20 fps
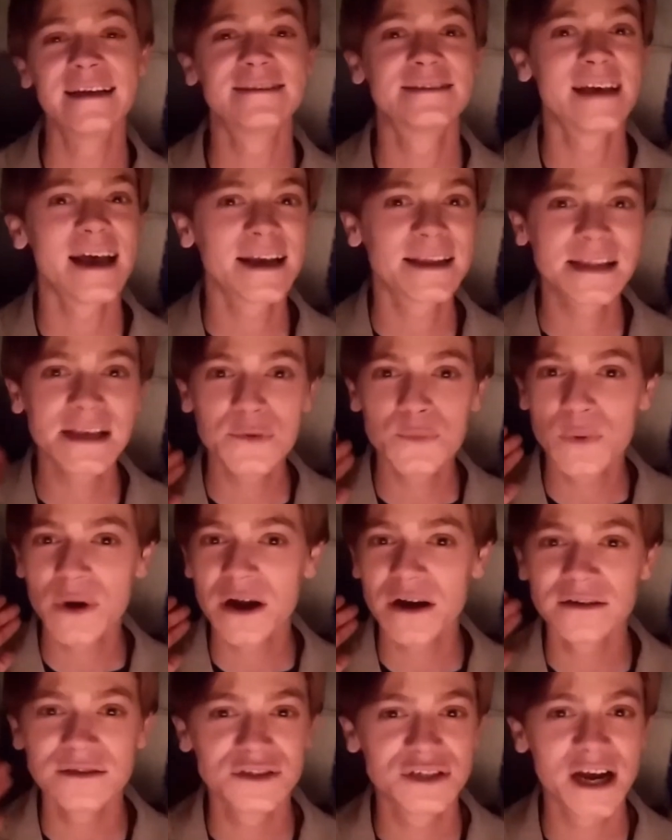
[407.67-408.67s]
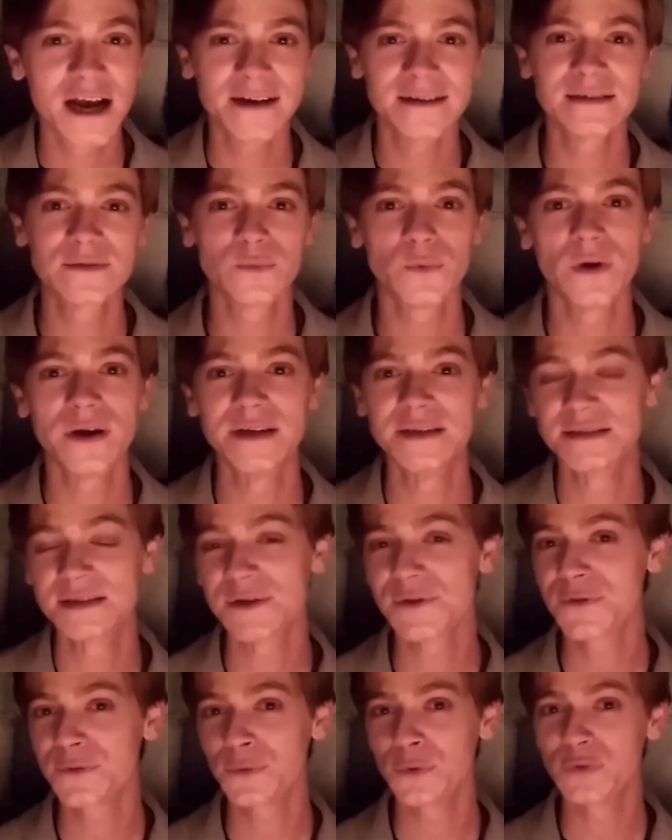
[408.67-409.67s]
exactly where Giles was
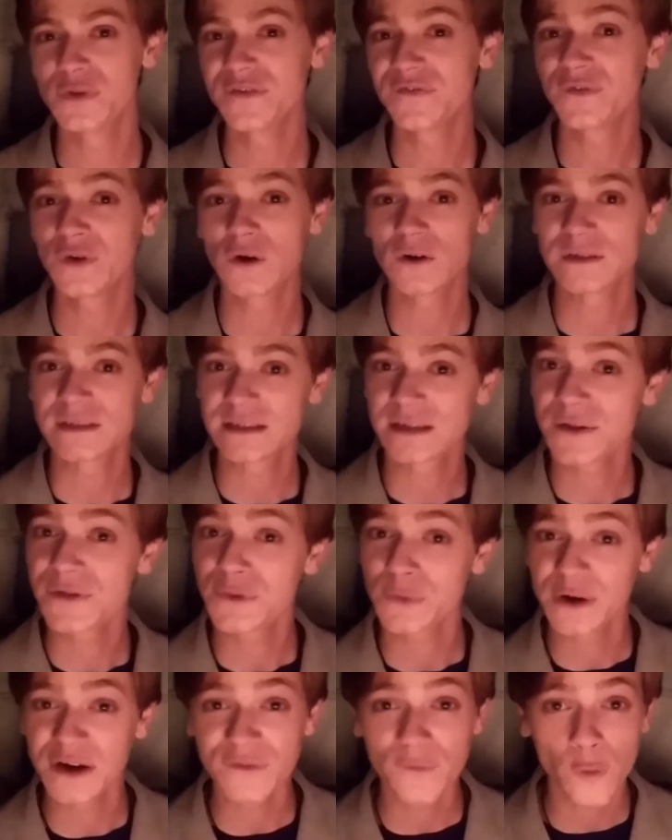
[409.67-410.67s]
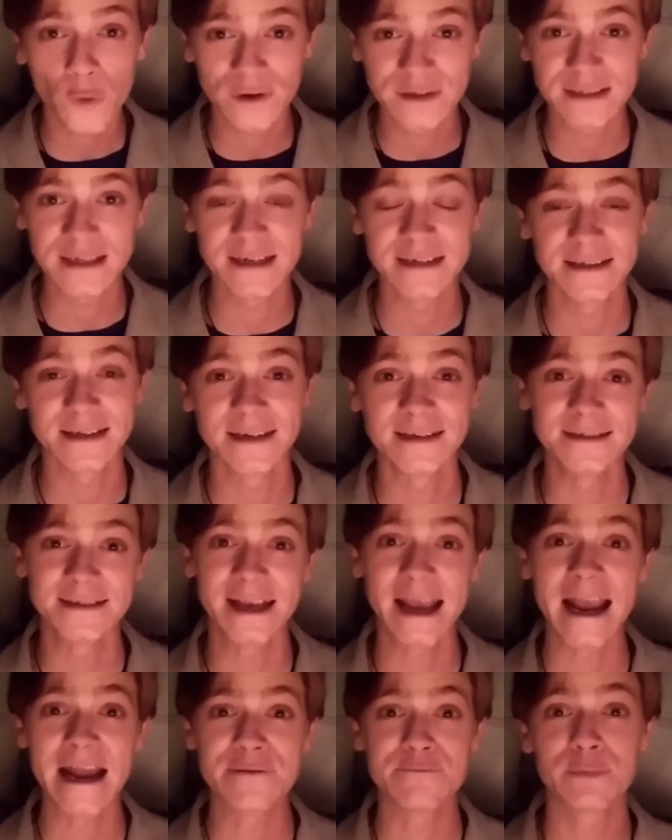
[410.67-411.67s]
through the first 3 or 4
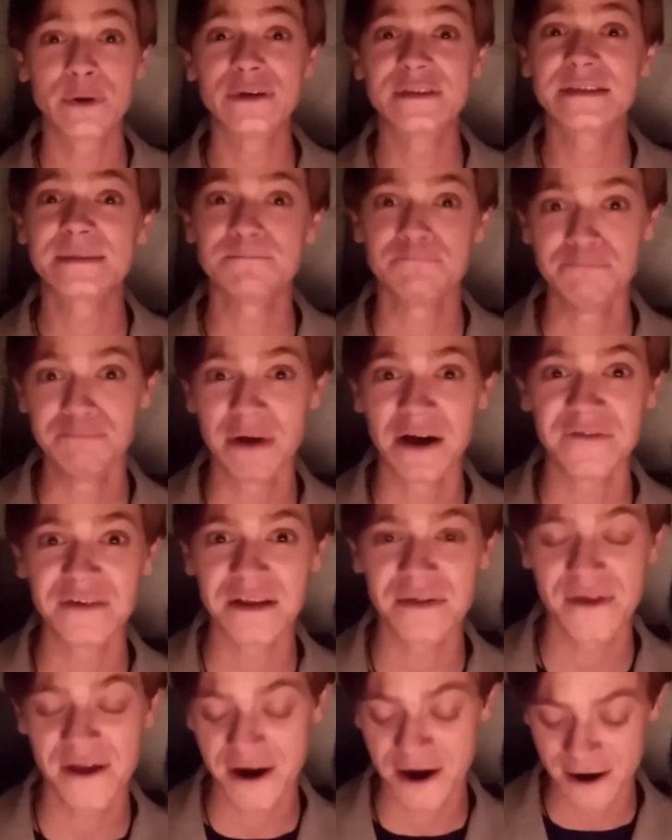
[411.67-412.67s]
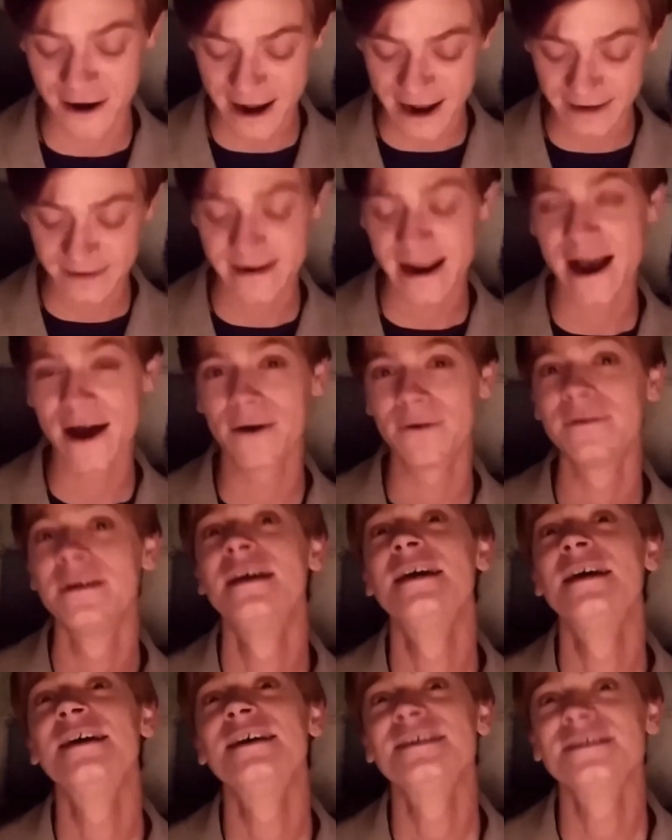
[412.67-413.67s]
seasons and puts Buffy there, and now
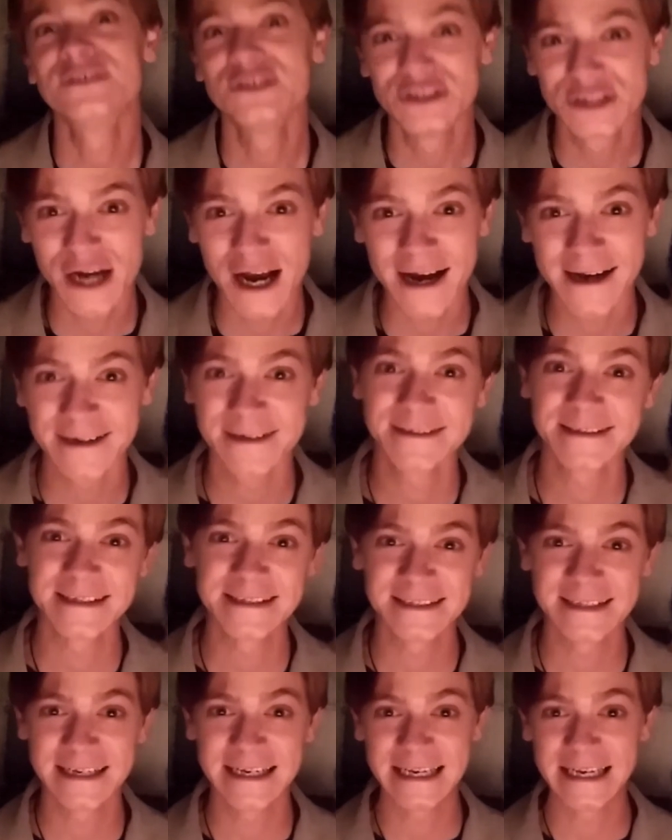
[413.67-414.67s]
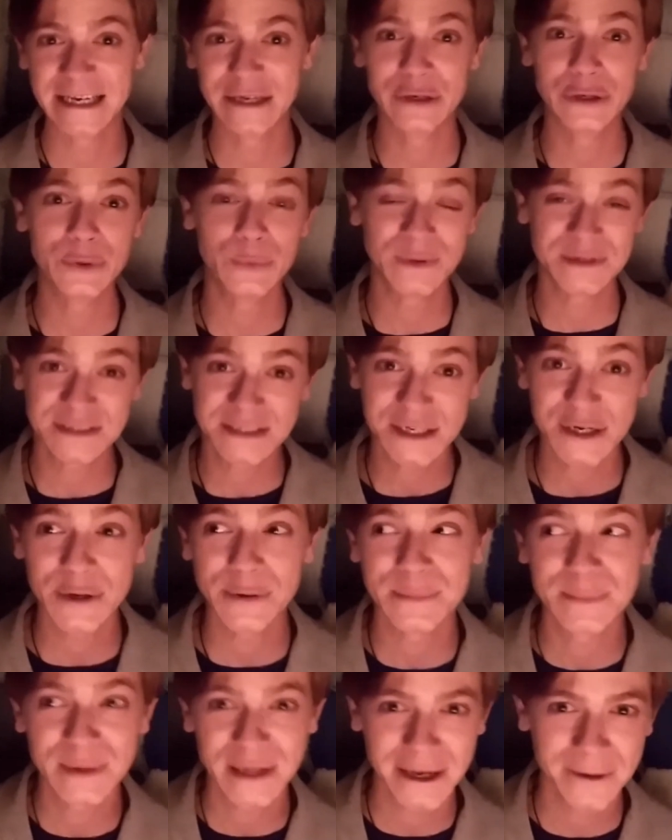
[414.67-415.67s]
Giles is the kid who wants to
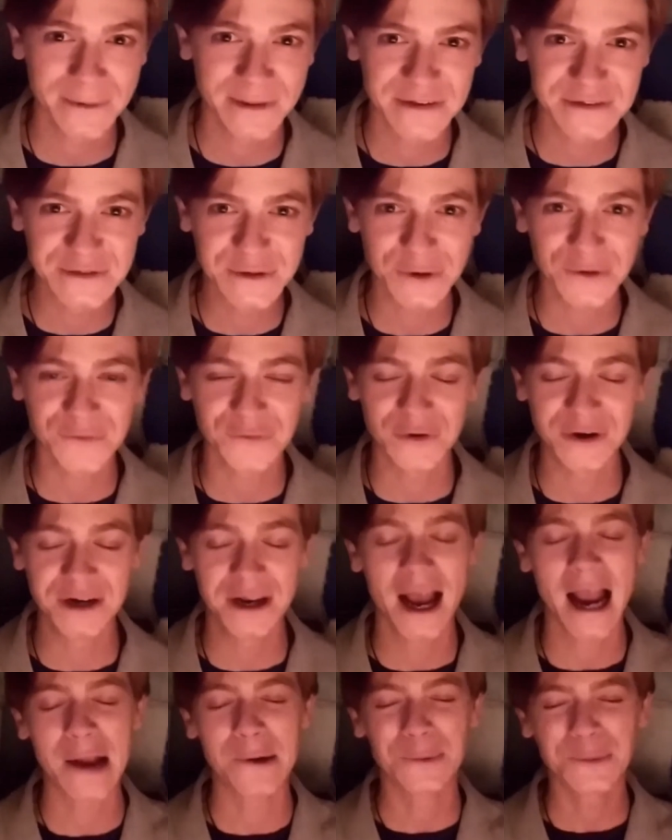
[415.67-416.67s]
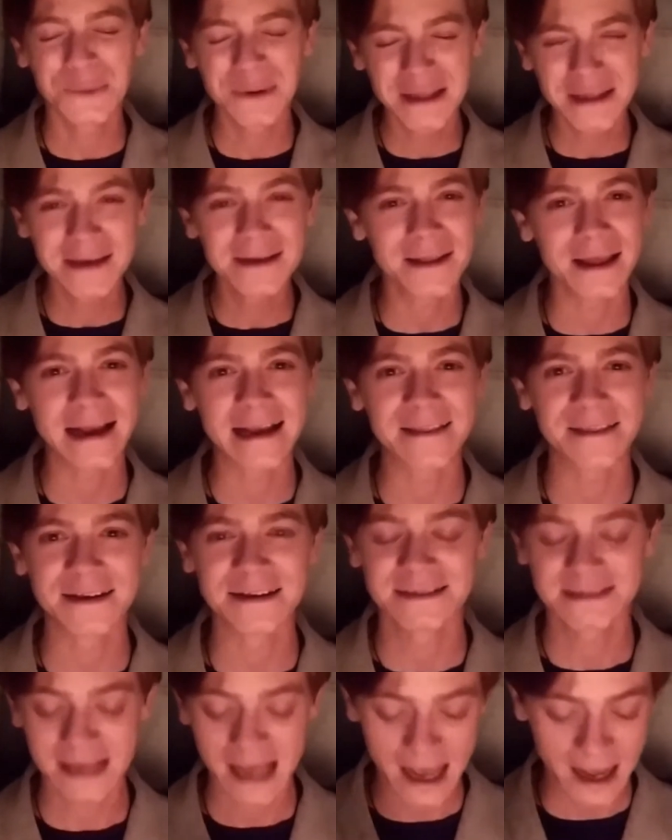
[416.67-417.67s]
go and play with his girlfriend. I really like
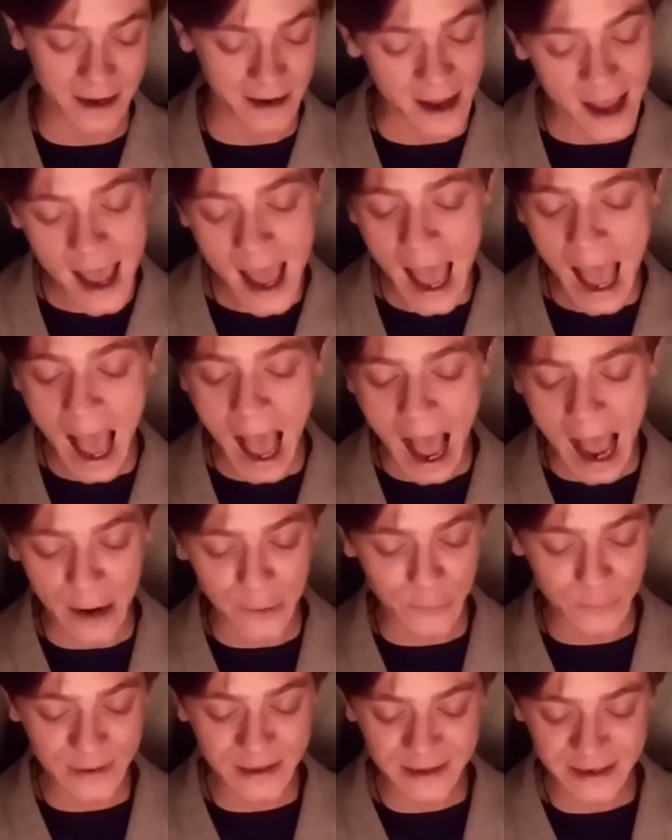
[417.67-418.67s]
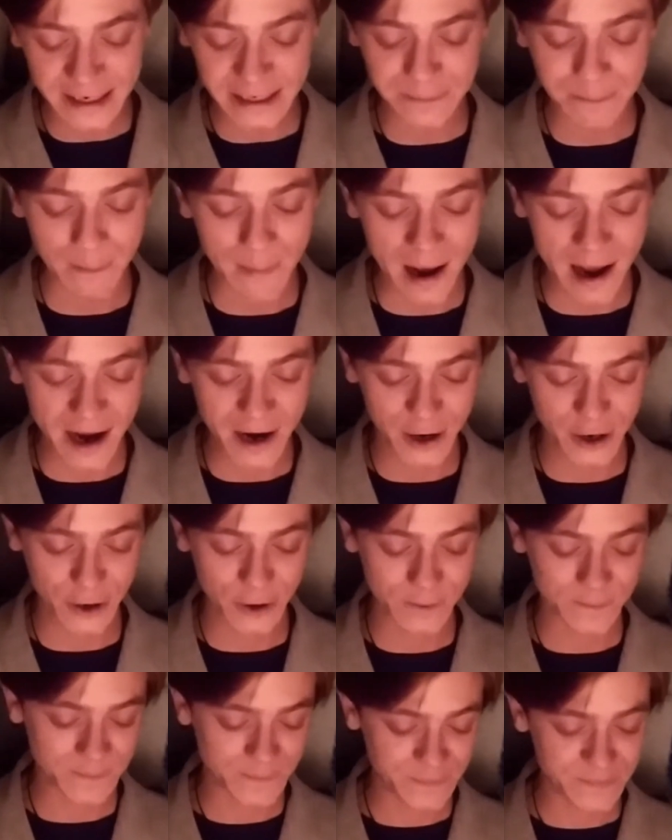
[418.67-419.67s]
this. I really
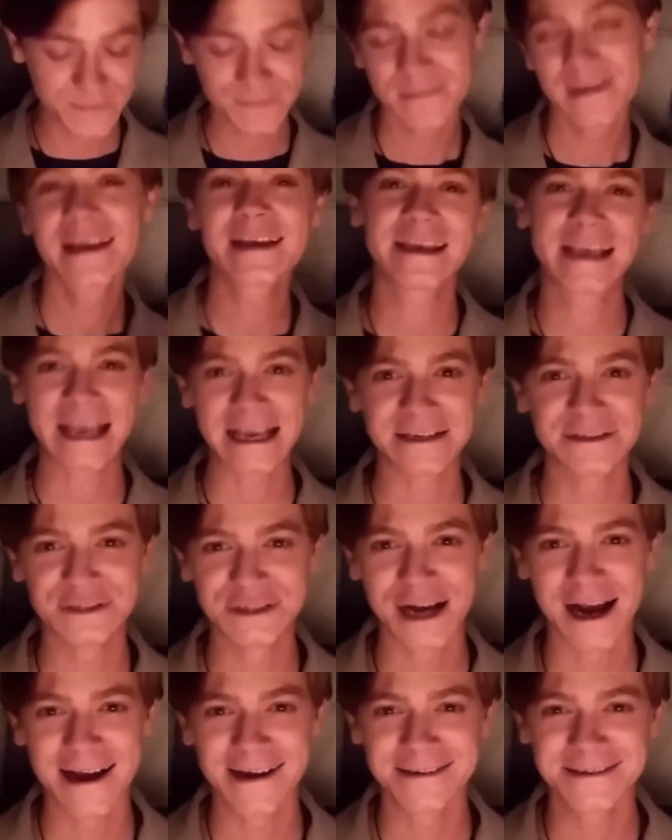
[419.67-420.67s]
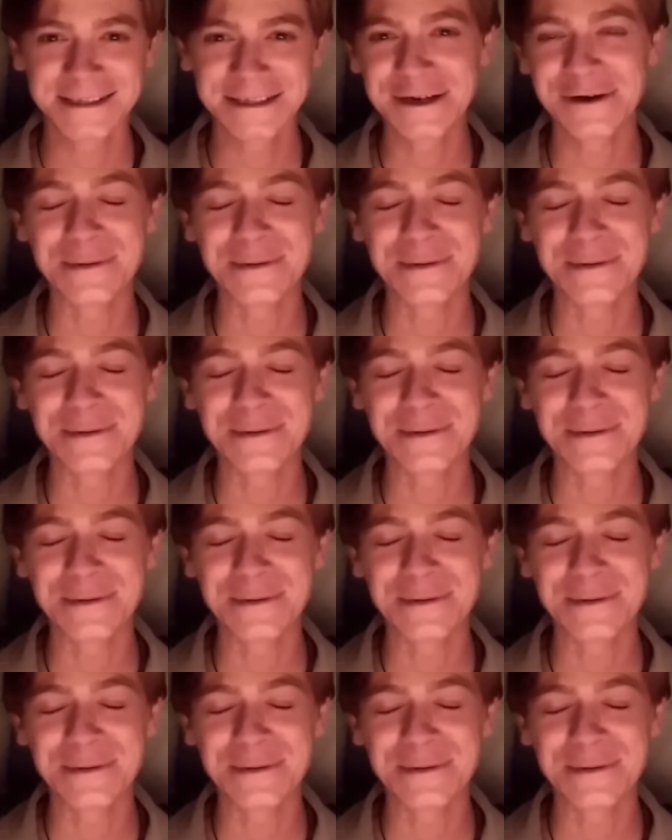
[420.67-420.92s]
admire Kid Giles.